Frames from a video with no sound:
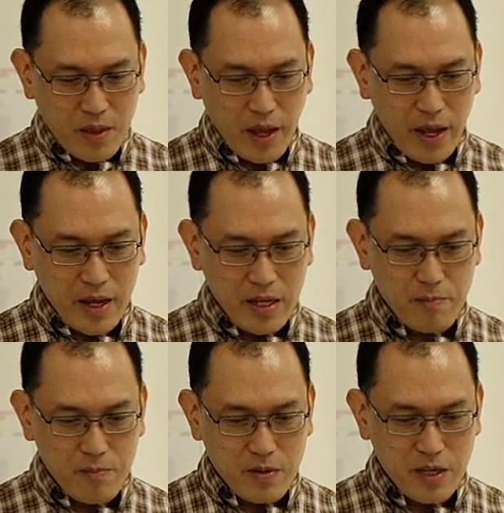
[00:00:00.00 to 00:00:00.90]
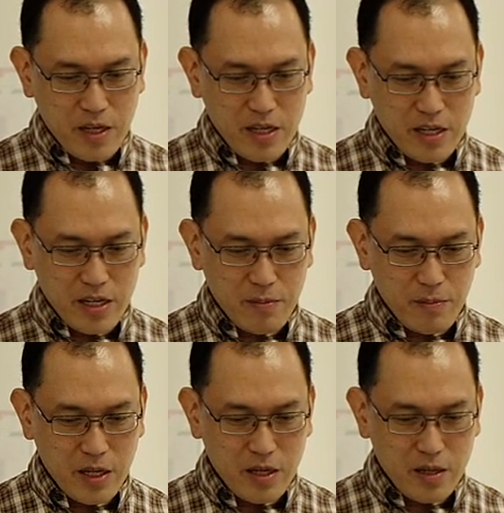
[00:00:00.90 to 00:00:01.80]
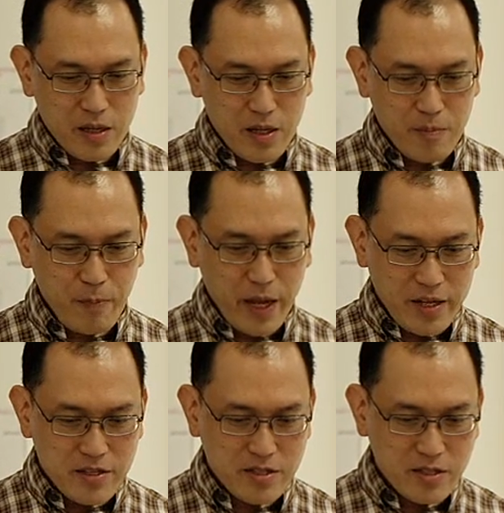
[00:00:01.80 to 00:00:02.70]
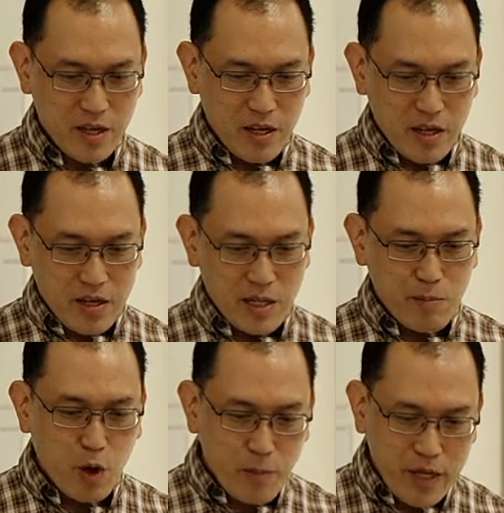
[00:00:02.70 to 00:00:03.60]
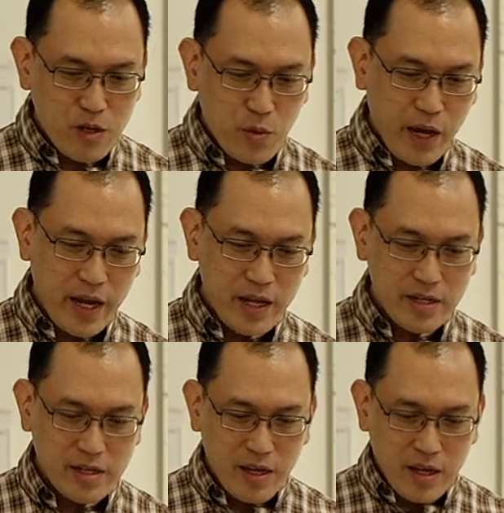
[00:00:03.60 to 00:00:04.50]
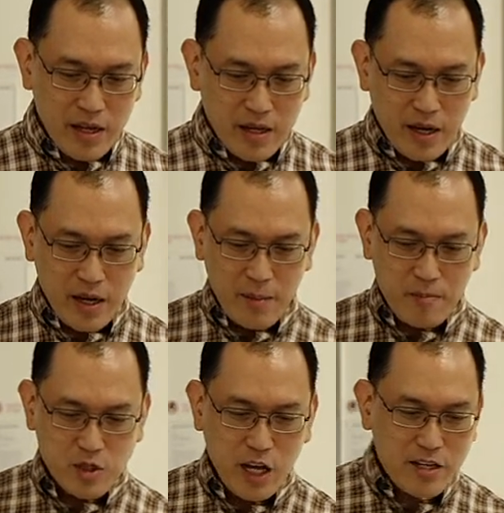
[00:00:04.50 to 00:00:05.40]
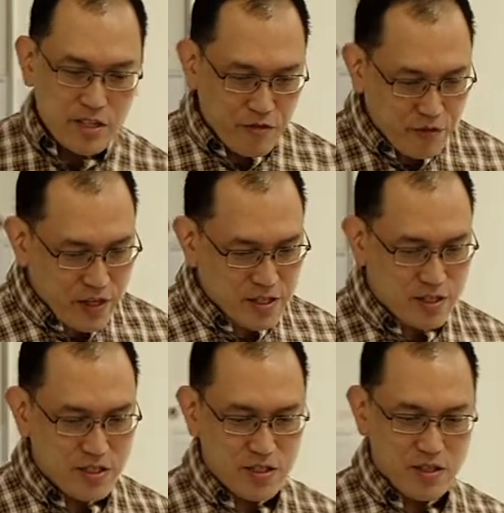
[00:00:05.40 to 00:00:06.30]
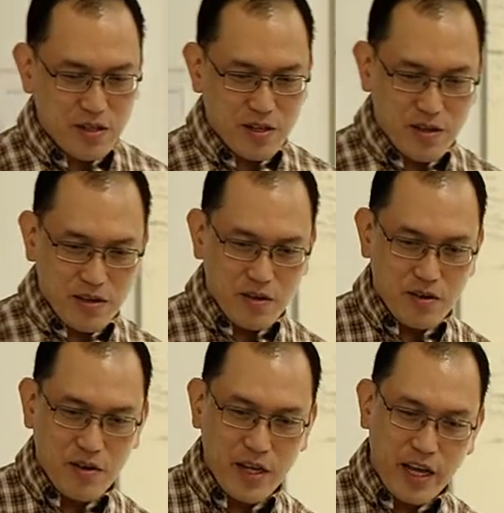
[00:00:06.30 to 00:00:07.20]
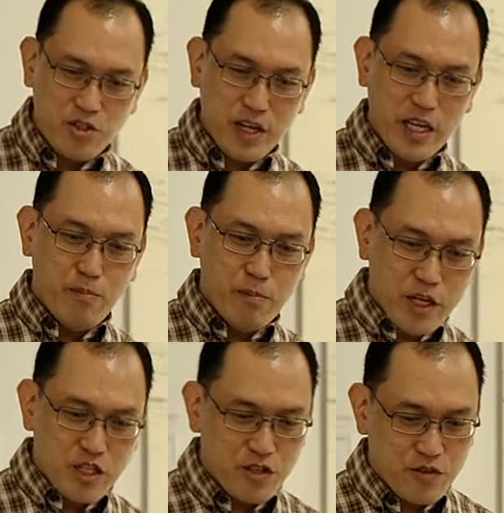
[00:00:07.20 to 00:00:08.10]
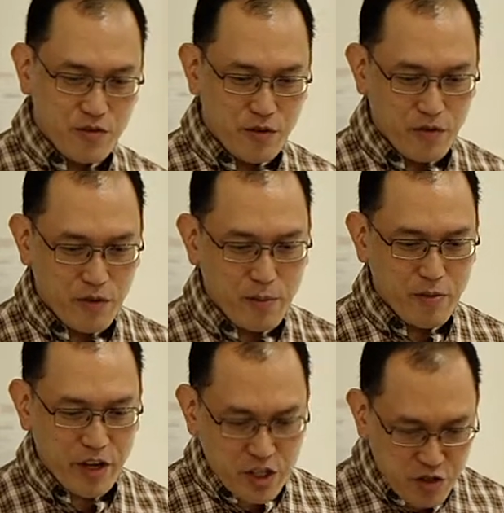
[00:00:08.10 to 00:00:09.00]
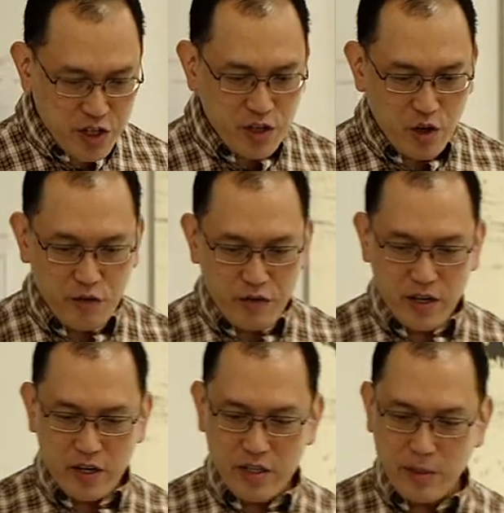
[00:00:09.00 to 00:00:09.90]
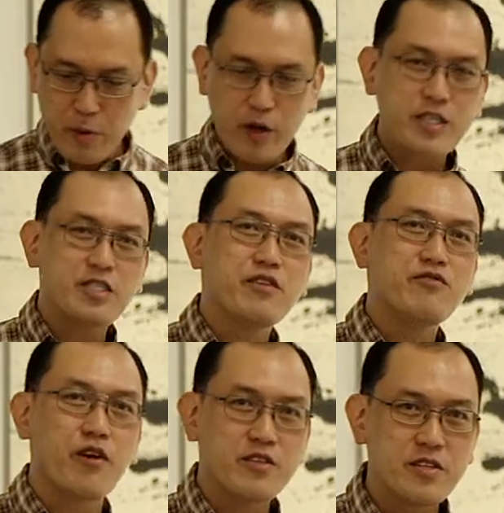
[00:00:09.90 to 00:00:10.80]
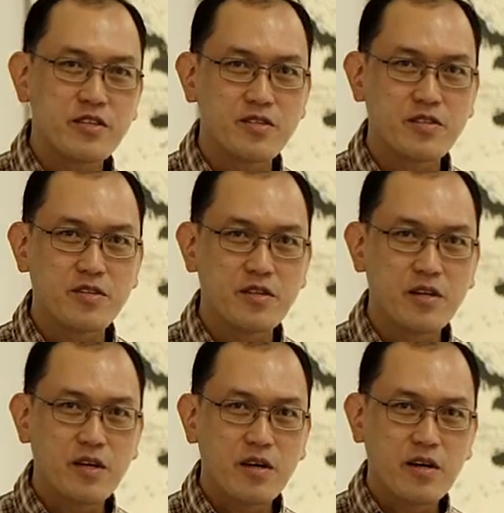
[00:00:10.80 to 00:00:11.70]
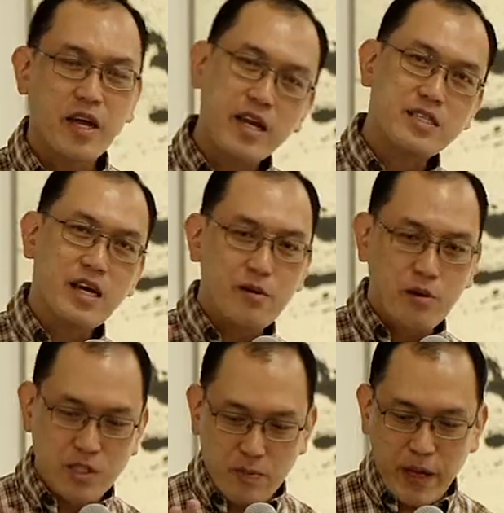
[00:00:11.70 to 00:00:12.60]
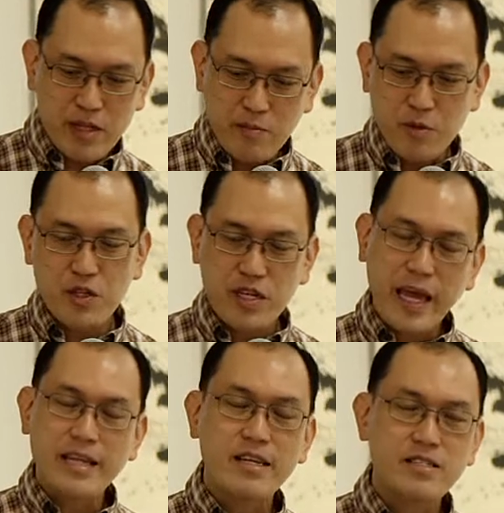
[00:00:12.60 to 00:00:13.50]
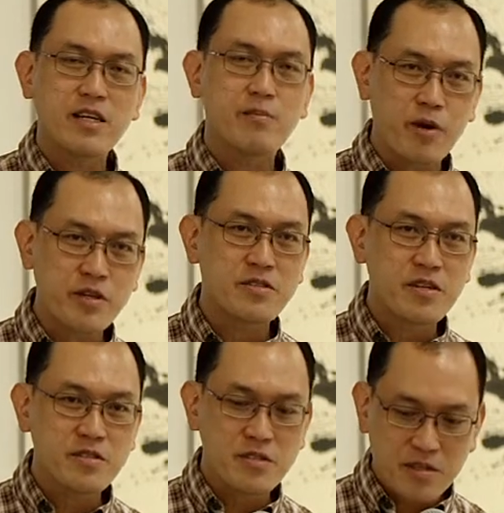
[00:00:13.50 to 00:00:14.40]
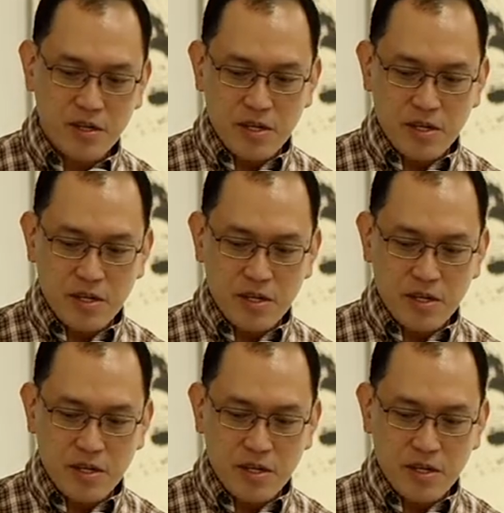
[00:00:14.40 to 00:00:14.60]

And he paints the moment when Charles I, okay, actually emerged from a victory over the Protestant forces. Okay, at that time there was a battle between the Catholics and the Protestants.